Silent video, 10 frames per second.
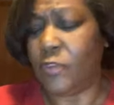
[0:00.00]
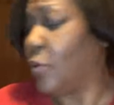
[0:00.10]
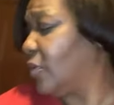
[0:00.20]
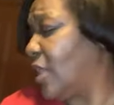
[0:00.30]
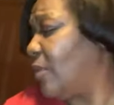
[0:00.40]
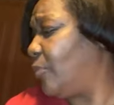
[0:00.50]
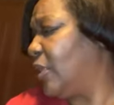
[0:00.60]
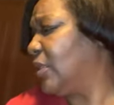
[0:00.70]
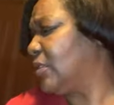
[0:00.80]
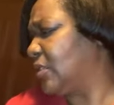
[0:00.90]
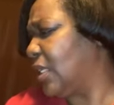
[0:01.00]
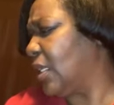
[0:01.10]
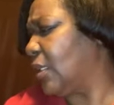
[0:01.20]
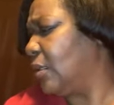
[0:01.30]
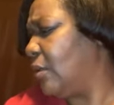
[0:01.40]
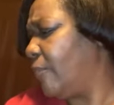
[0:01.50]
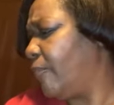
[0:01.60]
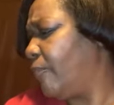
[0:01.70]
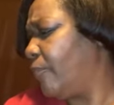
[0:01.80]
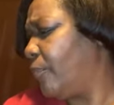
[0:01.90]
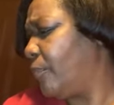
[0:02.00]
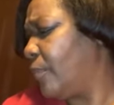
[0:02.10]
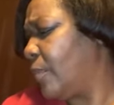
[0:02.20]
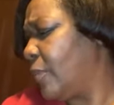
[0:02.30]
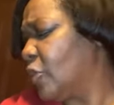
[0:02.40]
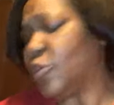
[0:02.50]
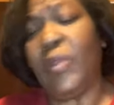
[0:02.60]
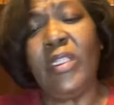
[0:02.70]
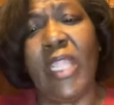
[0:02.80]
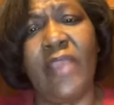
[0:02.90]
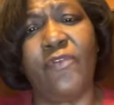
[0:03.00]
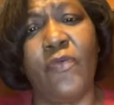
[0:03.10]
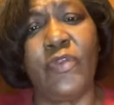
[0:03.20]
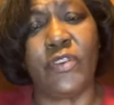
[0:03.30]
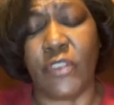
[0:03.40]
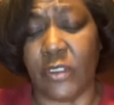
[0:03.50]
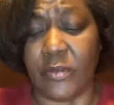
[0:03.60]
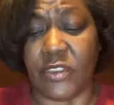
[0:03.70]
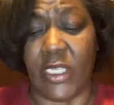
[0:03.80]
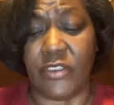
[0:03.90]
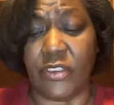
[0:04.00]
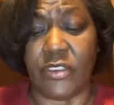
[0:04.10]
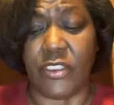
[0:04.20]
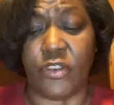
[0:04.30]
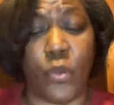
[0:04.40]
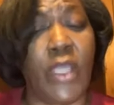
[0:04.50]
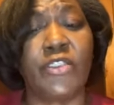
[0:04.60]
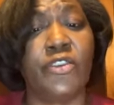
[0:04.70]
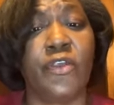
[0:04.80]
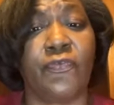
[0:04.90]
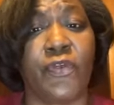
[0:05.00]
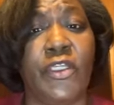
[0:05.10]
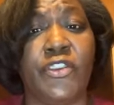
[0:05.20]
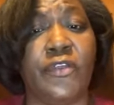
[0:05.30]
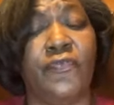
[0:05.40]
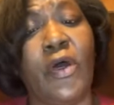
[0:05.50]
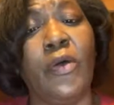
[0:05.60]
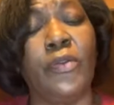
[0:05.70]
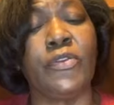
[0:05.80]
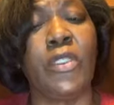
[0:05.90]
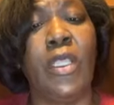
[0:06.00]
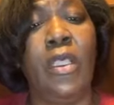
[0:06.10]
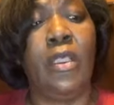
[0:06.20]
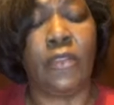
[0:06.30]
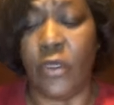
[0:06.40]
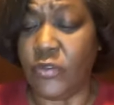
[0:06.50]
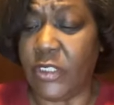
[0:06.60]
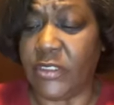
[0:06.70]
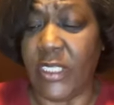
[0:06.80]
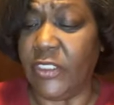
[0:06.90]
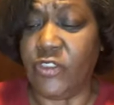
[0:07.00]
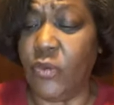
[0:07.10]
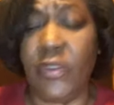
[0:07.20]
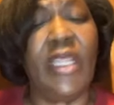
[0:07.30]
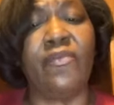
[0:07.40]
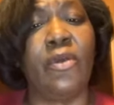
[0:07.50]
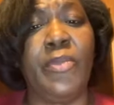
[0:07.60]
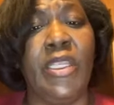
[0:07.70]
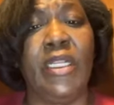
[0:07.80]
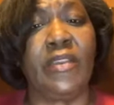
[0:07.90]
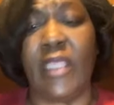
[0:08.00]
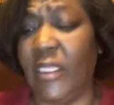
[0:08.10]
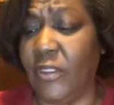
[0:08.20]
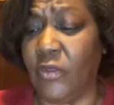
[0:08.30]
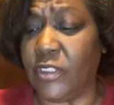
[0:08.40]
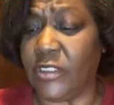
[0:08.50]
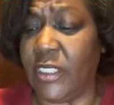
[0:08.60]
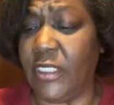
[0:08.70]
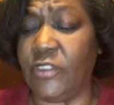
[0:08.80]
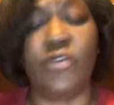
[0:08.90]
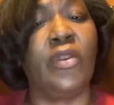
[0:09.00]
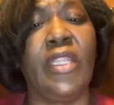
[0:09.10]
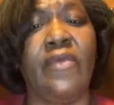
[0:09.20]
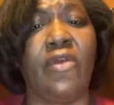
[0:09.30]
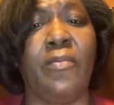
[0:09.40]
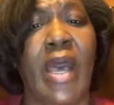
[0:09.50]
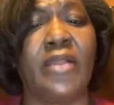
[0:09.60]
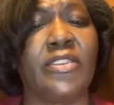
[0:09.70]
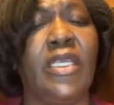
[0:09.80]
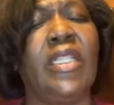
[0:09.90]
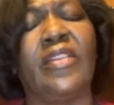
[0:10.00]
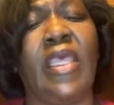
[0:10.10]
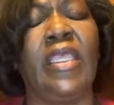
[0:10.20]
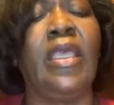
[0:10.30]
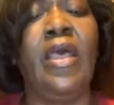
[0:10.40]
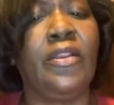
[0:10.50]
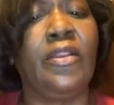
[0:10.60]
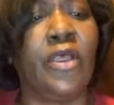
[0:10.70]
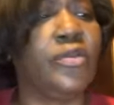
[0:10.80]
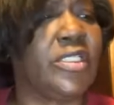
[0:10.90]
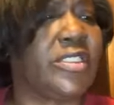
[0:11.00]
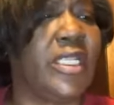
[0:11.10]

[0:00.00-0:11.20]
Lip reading: So with that being said, speak life over your circumstance, your situation, your friends, your foes. Those that say that you will never be anything. Those that say that you'll never amount to anything. Those